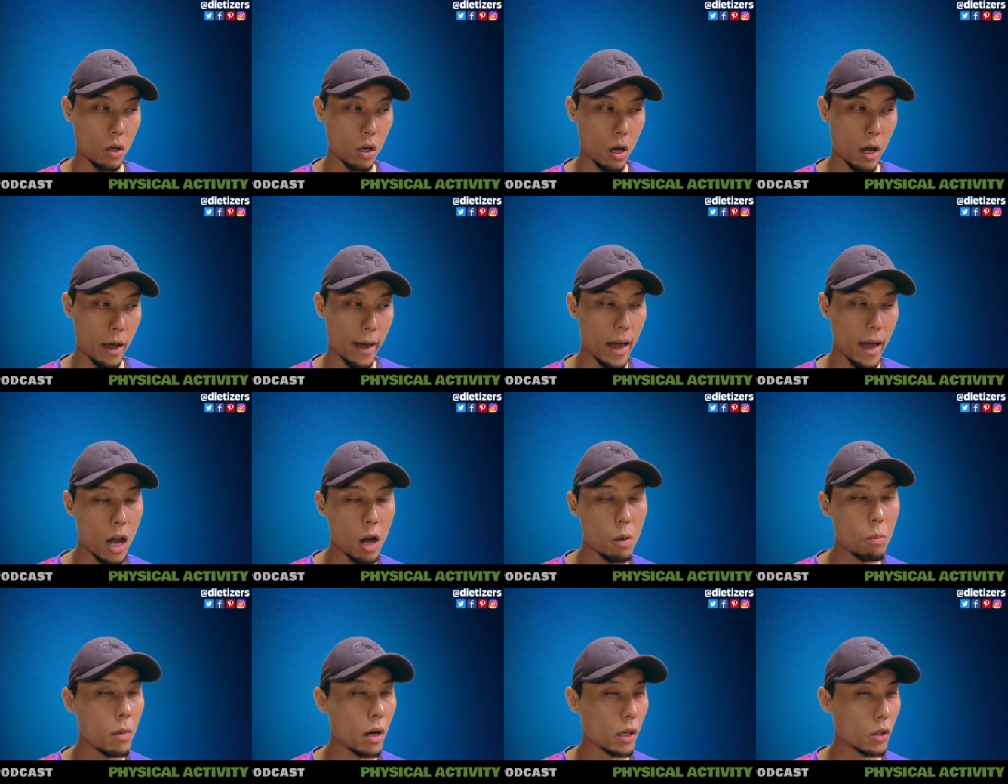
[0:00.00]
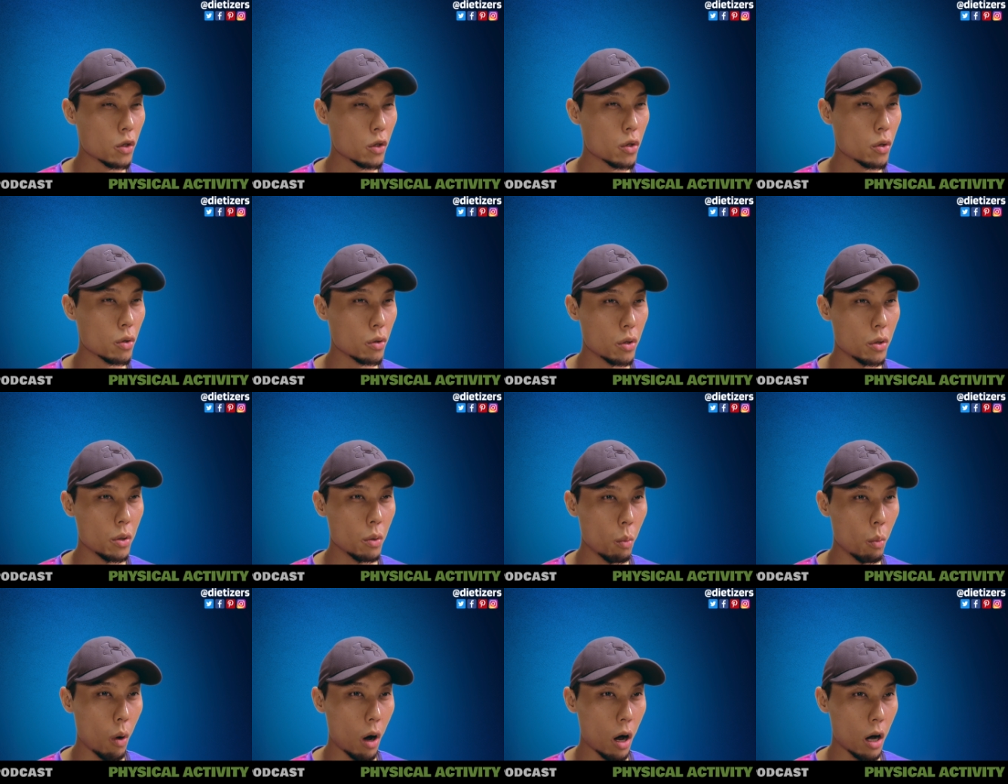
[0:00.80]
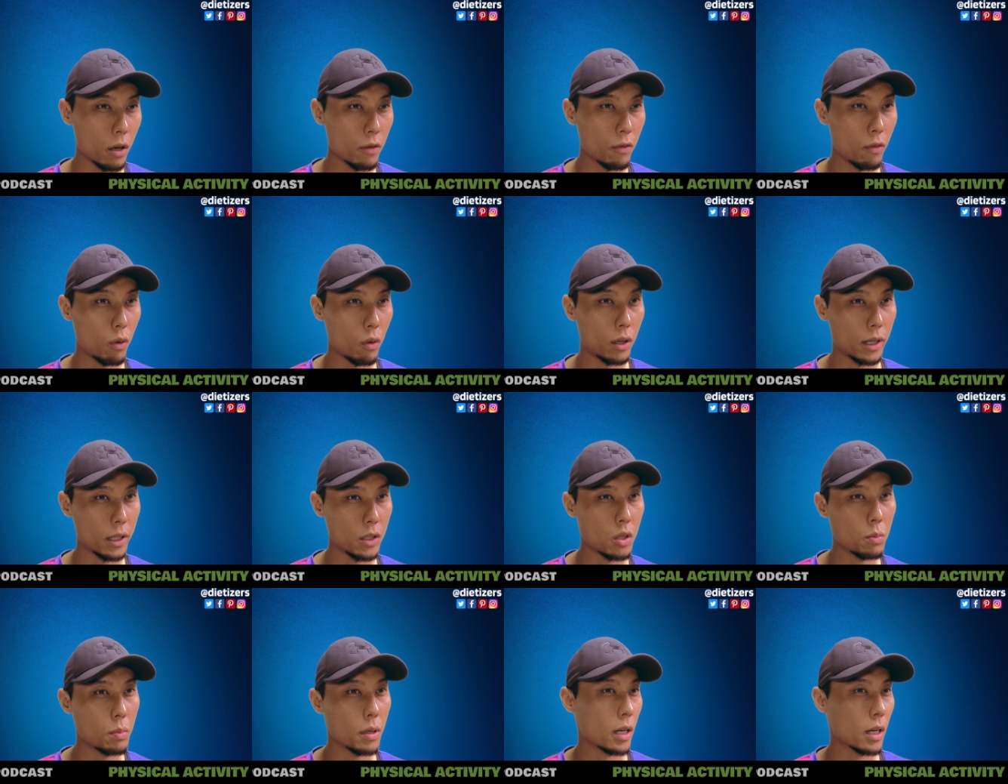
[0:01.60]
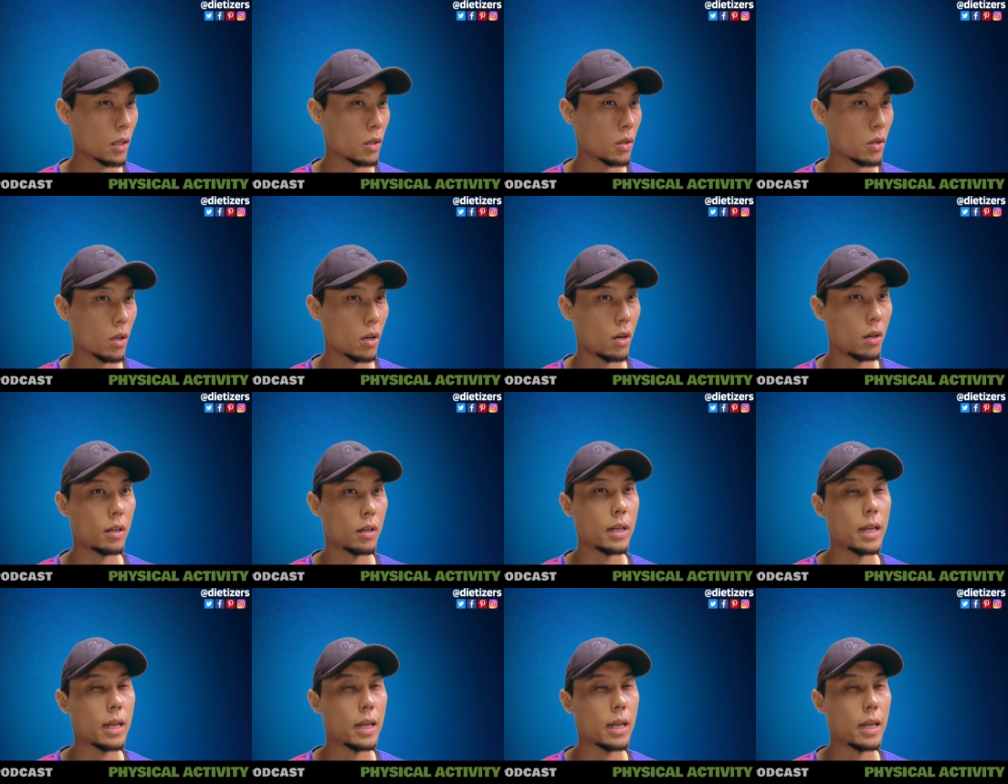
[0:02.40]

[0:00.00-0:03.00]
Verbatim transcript: how much should you walk for it to be considered